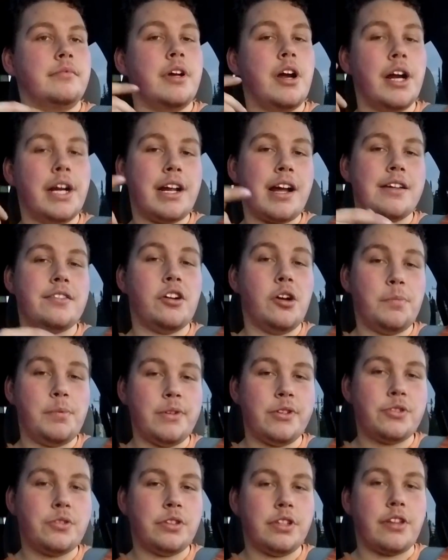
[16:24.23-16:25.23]
Alright guys, I hope you
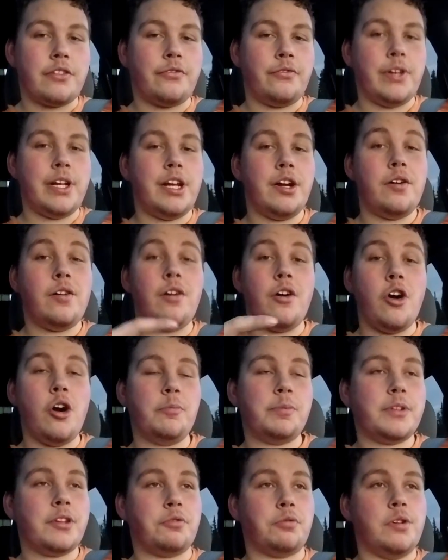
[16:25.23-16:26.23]
enjoyed this video.
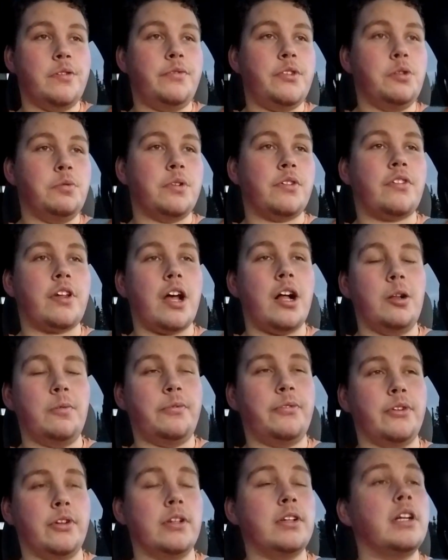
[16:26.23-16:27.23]
Hope this review was
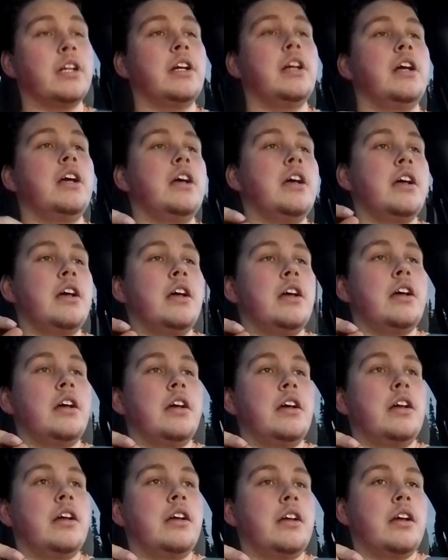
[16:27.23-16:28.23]
helpful.
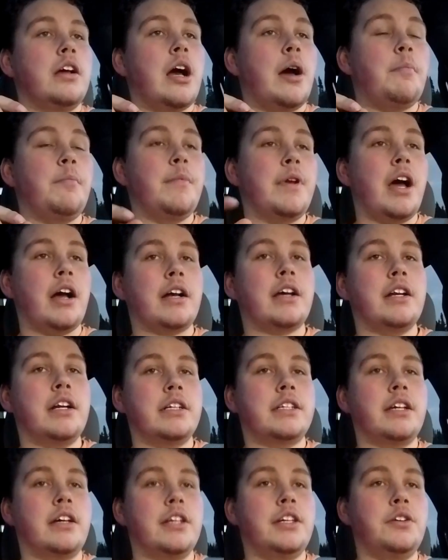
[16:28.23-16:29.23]
I'm not going
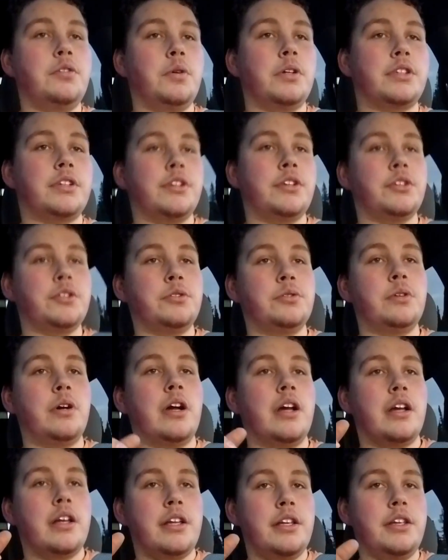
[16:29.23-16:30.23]
to tell you what to do.
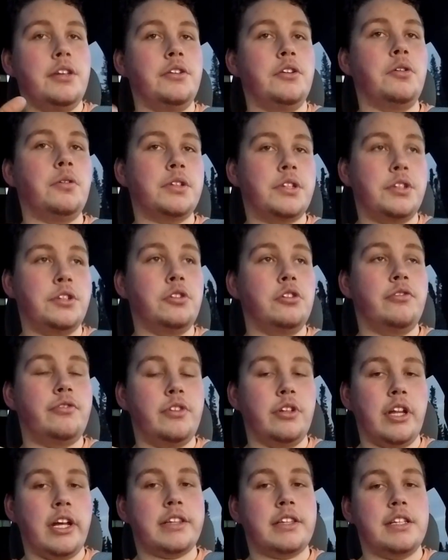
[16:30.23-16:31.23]
You know what to do if
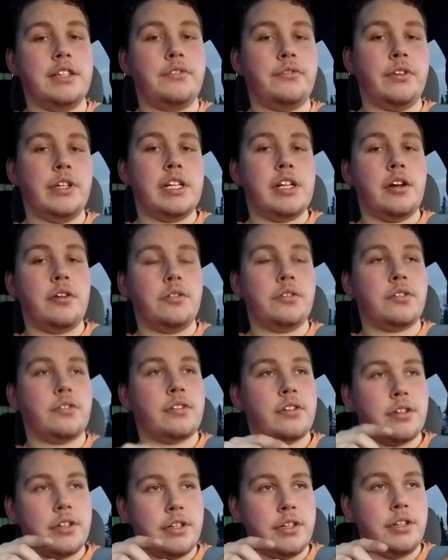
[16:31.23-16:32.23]
you like these
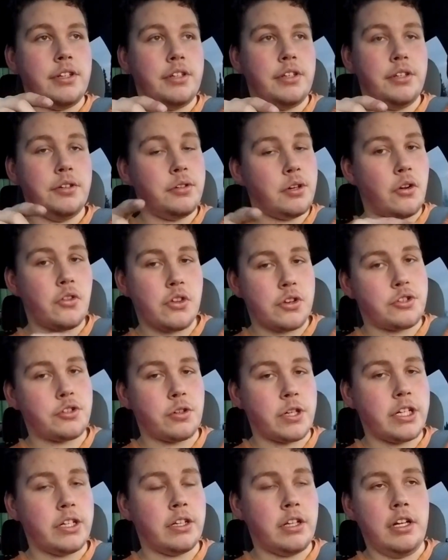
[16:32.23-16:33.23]
videos. You know the
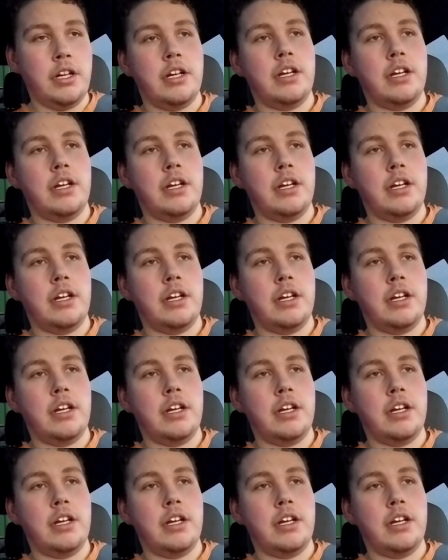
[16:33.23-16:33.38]
drill.